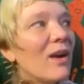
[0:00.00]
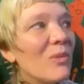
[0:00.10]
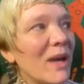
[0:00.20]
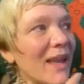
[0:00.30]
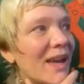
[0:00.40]
Oh,
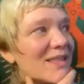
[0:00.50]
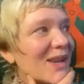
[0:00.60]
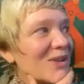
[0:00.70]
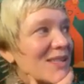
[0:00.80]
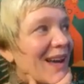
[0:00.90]
my cat's
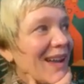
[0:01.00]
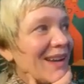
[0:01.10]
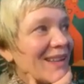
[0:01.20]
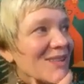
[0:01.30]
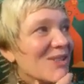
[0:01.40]

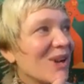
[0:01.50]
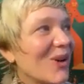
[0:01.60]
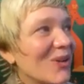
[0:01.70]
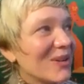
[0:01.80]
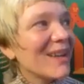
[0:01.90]
outside in the
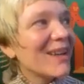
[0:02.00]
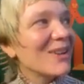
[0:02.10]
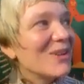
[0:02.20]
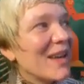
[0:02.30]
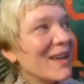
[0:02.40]
snow. I gotta
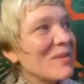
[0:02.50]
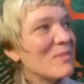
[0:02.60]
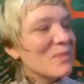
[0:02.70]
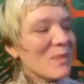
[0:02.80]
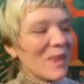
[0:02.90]
go get him.